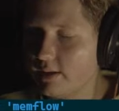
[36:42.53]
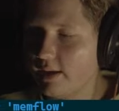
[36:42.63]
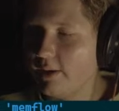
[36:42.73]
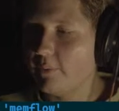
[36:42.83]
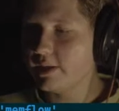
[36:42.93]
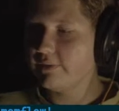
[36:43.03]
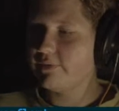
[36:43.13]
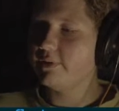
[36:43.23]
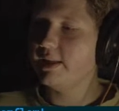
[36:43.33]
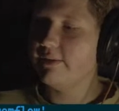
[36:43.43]
What if you
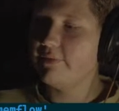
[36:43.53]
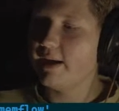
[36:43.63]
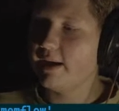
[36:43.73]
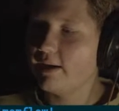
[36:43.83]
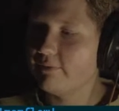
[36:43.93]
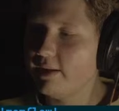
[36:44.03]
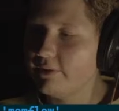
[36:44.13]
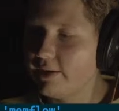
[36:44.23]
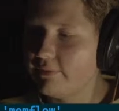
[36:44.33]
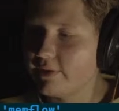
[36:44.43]
leave the rval
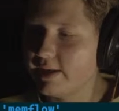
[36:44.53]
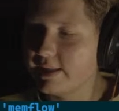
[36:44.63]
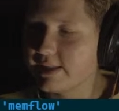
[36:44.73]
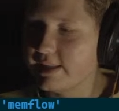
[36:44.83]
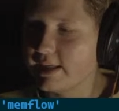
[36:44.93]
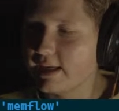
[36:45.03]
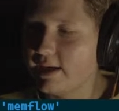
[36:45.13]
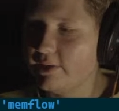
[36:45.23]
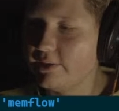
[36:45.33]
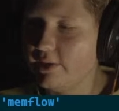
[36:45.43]
reference in the
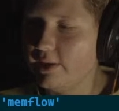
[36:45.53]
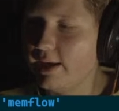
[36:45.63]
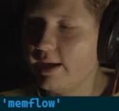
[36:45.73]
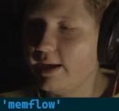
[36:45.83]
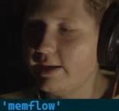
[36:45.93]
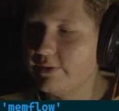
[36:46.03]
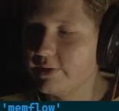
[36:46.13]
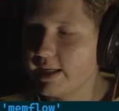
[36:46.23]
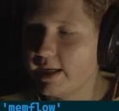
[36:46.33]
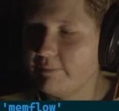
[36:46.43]
kernel and
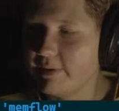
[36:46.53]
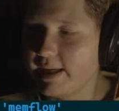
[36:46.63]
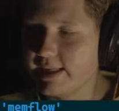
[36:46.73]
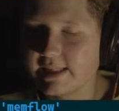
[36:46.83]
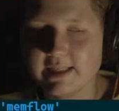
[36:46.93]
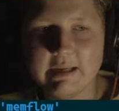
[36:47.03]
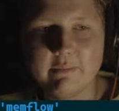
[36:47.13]
type in std